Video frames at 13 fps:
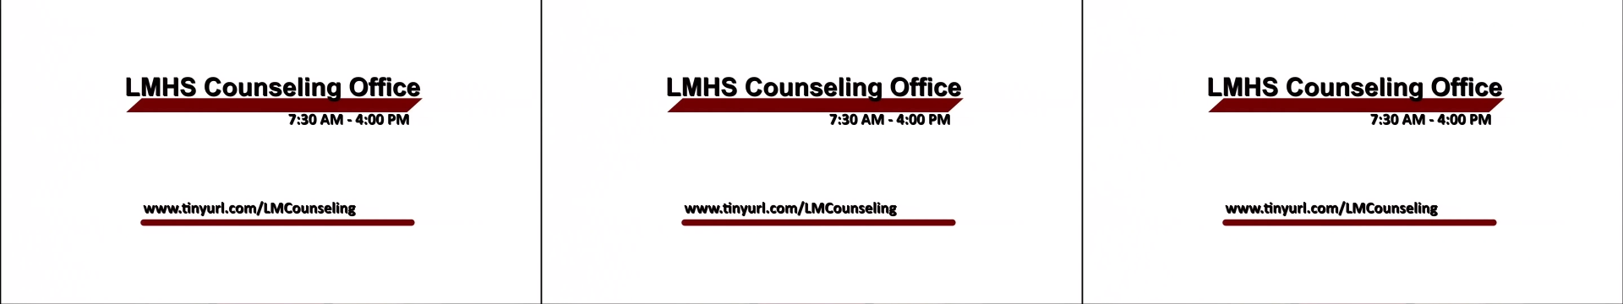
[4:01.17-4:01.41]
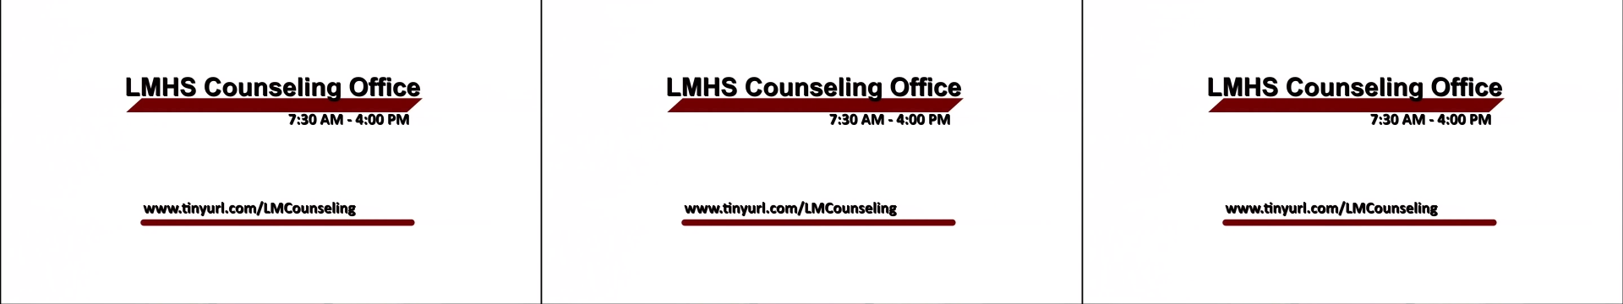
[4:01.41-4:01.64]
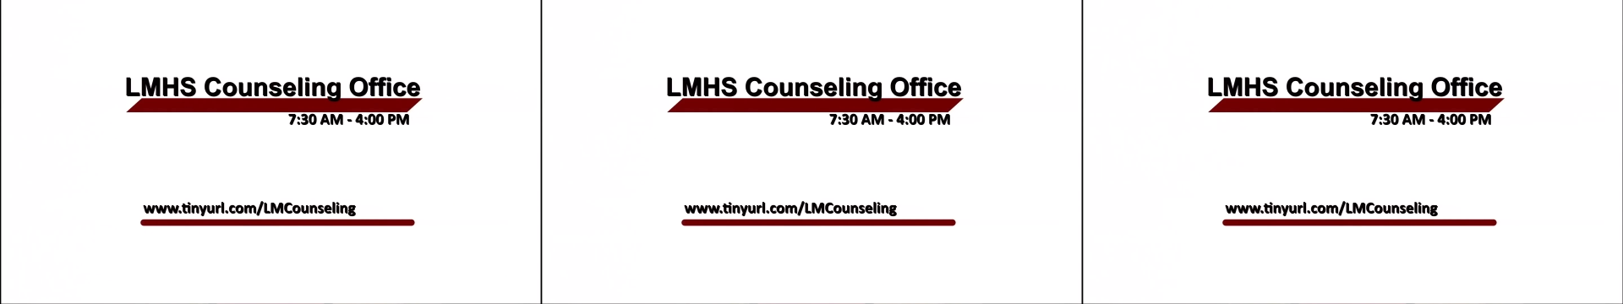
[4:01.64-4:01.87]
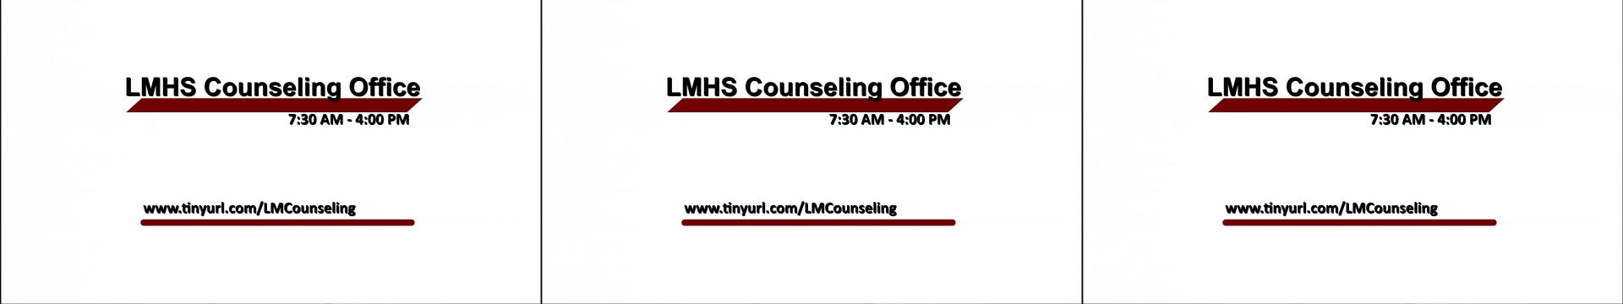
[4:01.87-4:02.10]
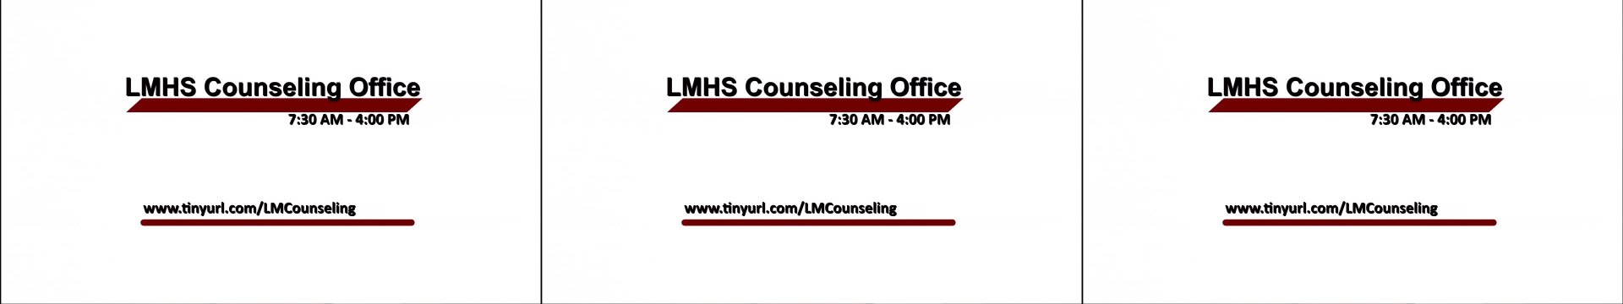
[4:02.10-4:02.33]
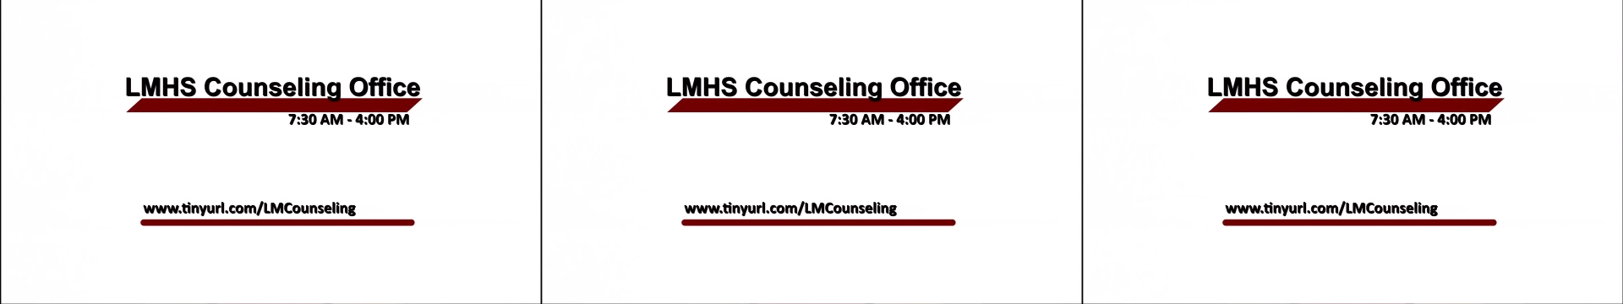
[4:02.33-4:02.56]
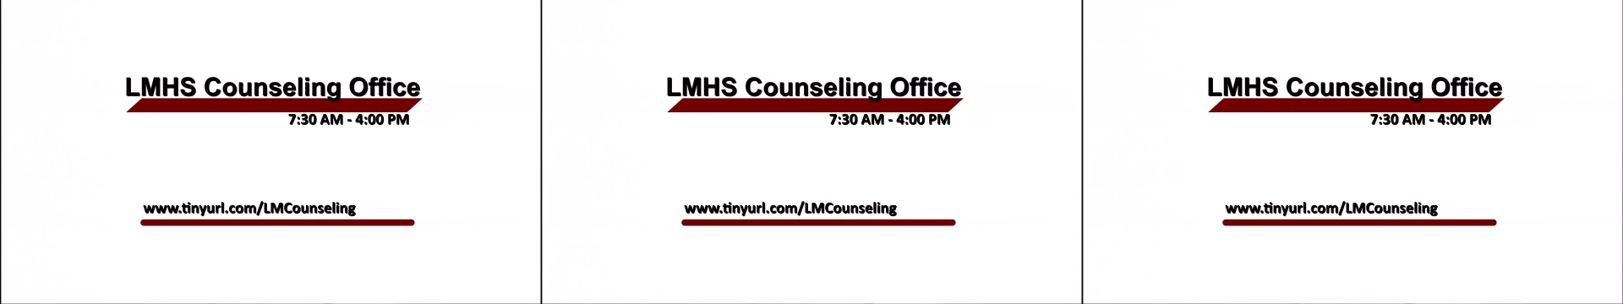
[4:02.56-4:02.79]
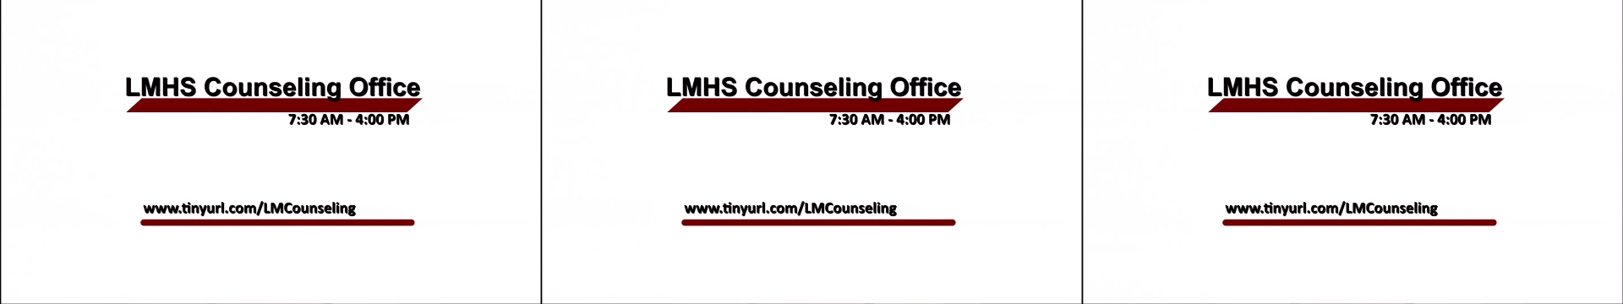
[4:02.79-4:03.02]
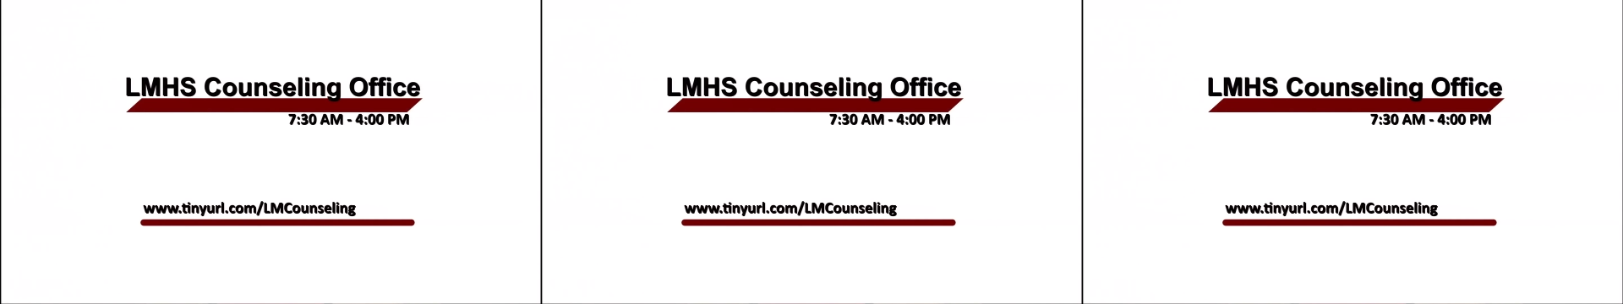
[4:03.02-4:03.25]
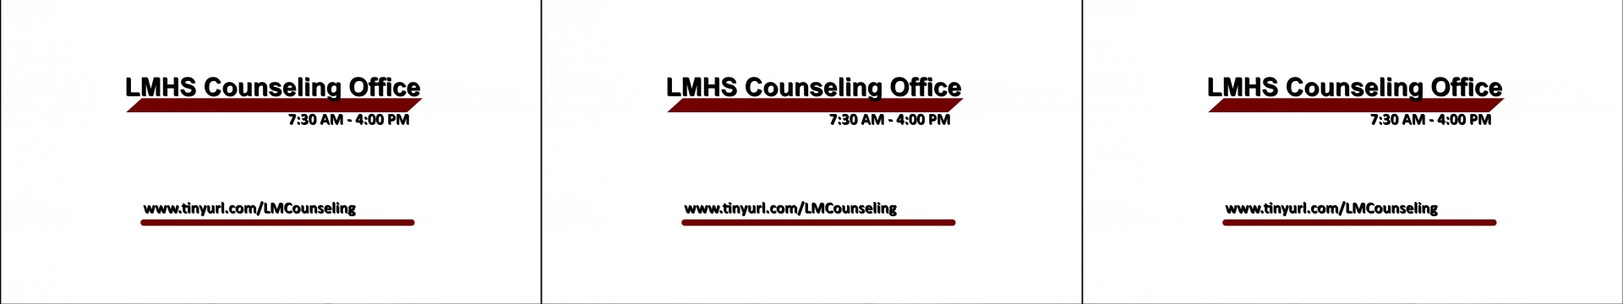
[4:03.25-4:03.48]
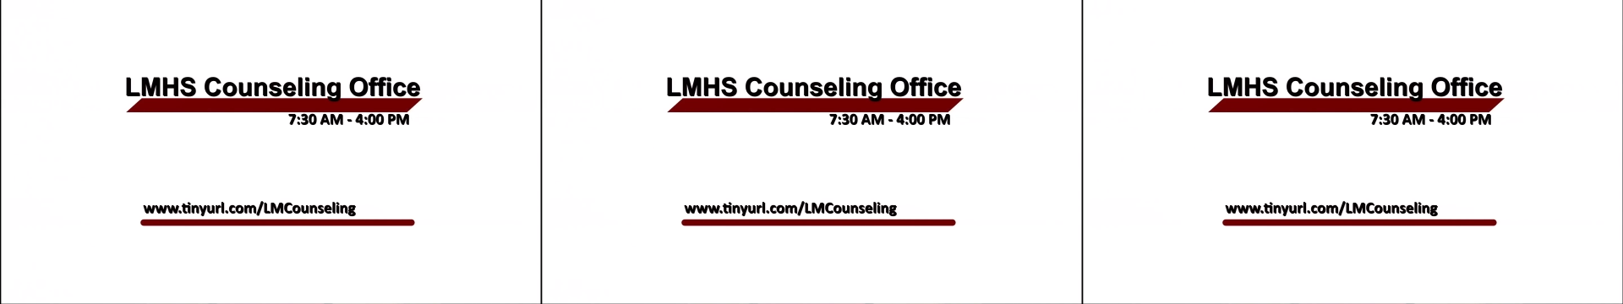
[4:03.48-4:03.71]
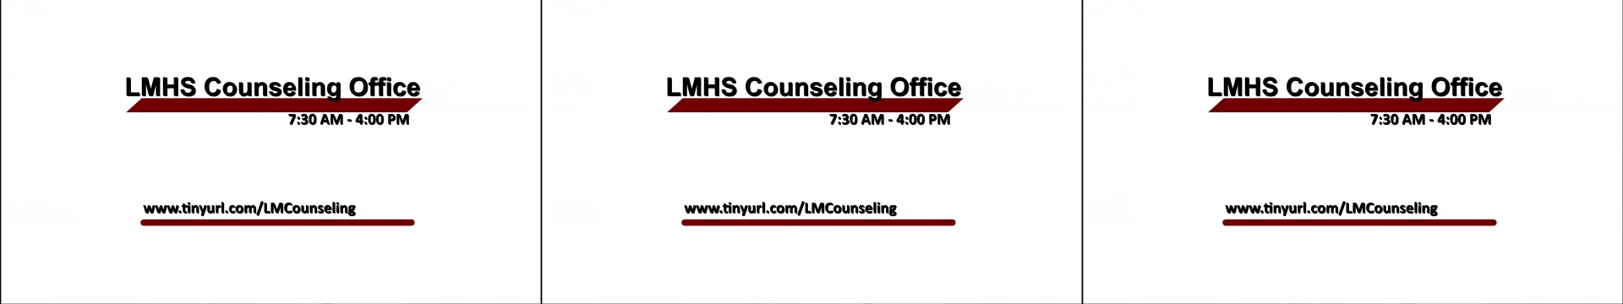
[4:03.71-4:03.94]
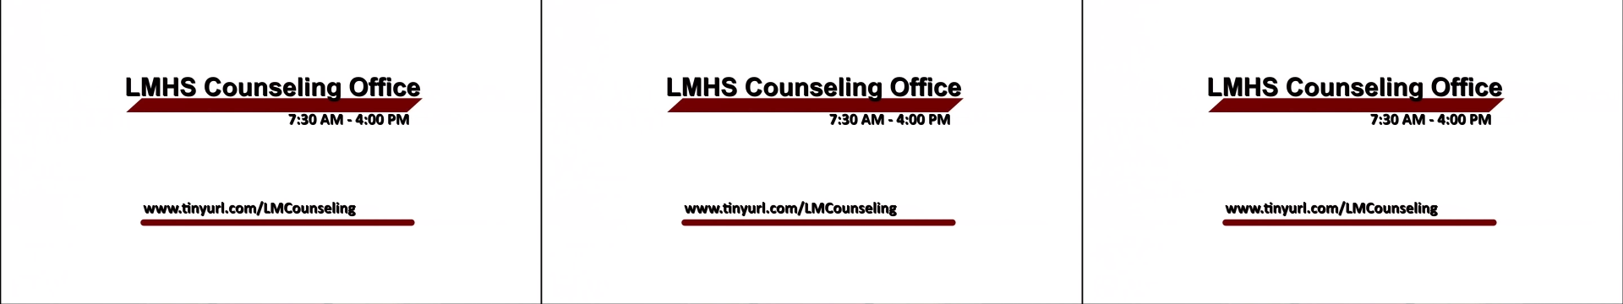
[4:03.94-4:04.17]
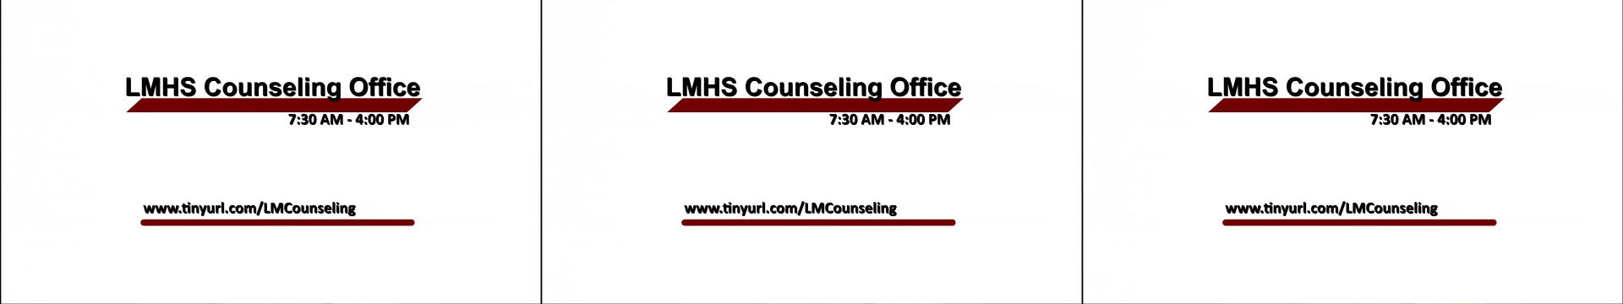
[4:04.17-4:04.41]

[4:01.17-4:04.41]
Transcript: [unreadable: no face in view]